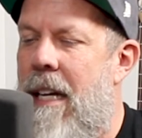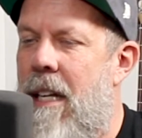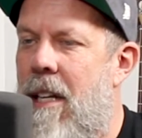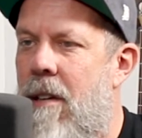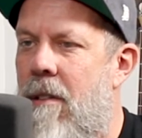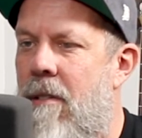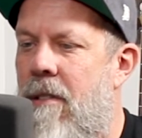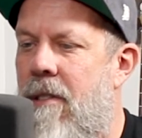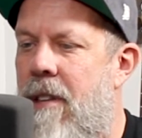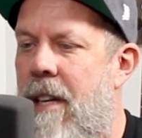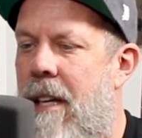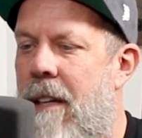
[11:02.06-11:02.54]
do
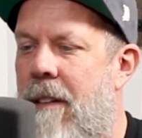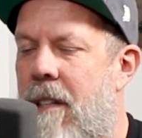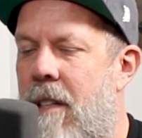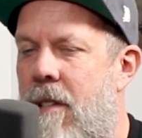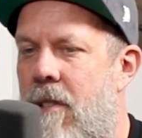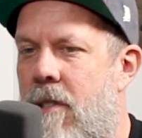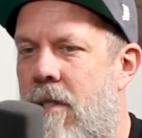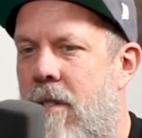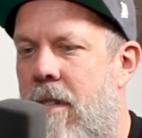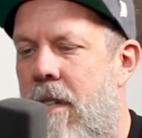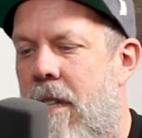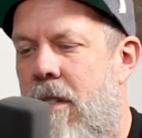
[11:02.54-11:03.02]
you think
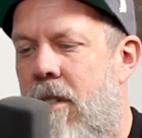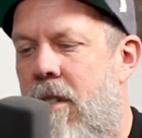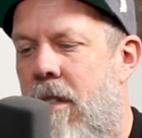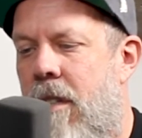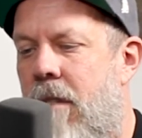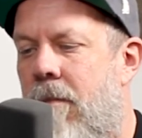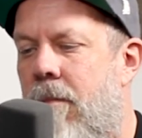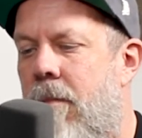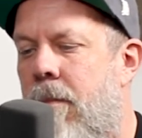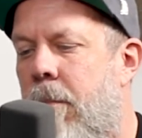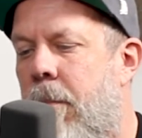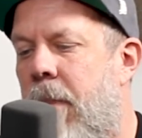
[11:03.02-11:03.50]
there's such
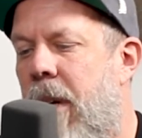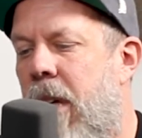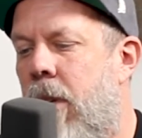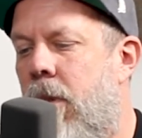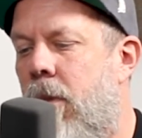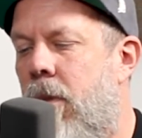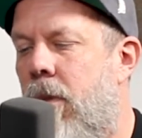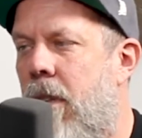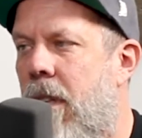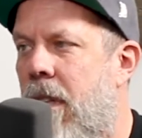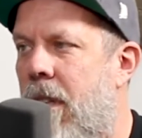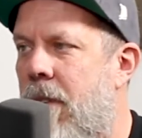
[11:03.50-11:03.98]
a
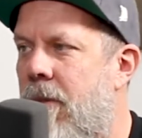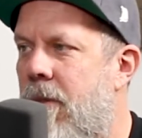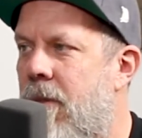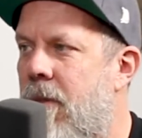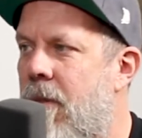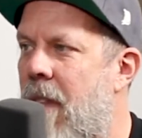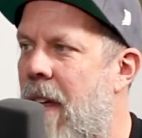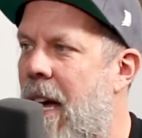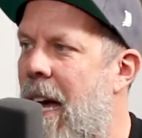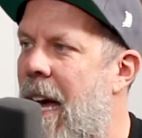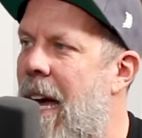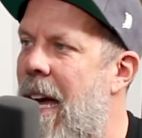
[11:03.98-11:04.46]
boat of
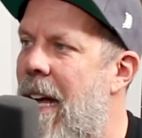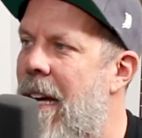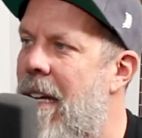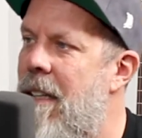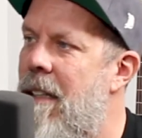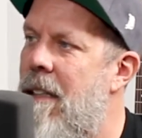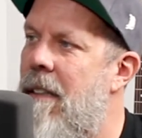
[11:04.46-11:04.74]
that?